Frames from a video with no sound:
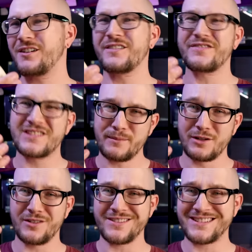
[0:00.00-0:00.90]
that are of
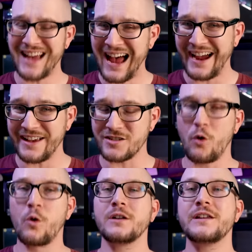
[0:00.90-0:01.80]
similar size
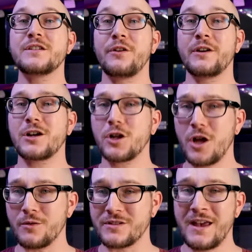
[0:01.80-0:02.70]
or at least very
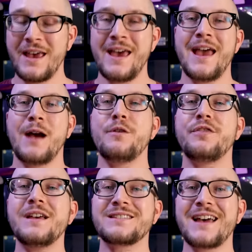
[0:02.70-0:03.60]
close. And with
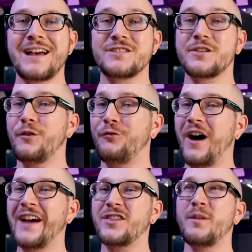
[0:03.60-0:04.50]
these guys, you're gonna
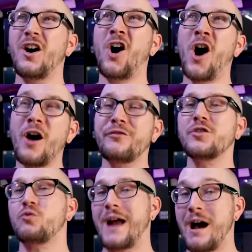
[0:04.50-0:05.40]
find them off
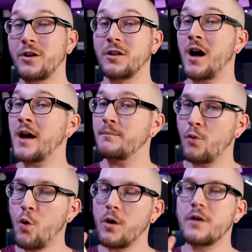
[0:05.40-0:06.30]
the ground a lot
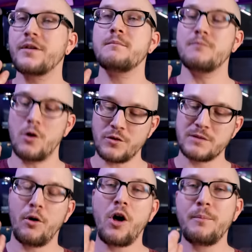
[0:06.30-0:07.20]
more than
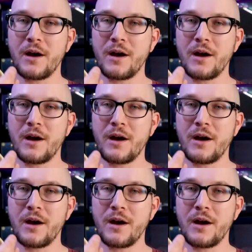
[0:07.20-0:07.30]
most ball